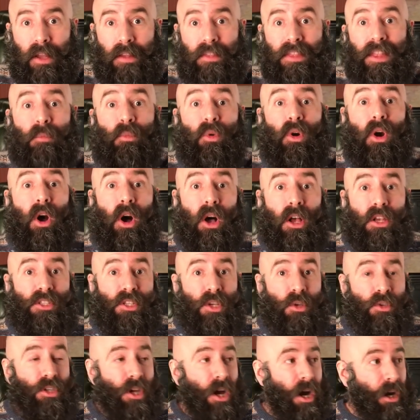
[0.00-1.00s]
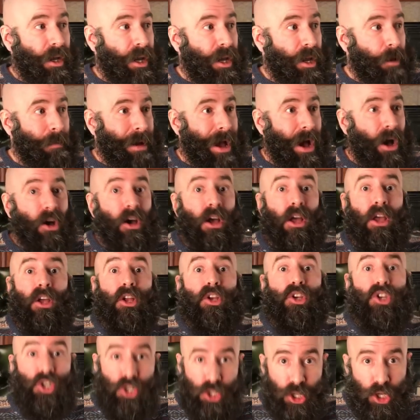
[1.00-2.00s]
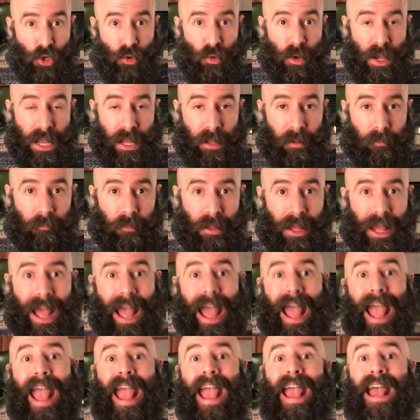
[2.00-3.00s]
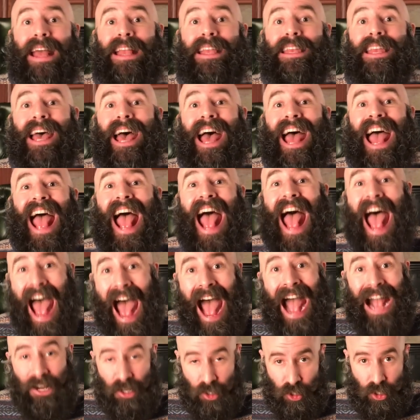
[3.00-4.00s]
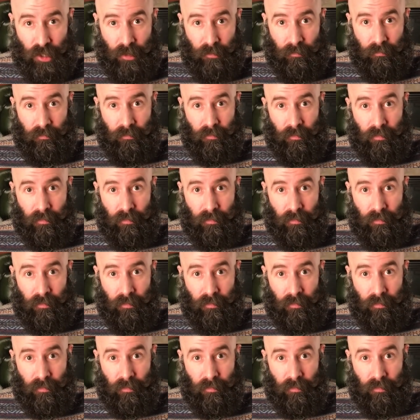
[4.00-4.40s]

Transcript: then we're also talking about doing and action.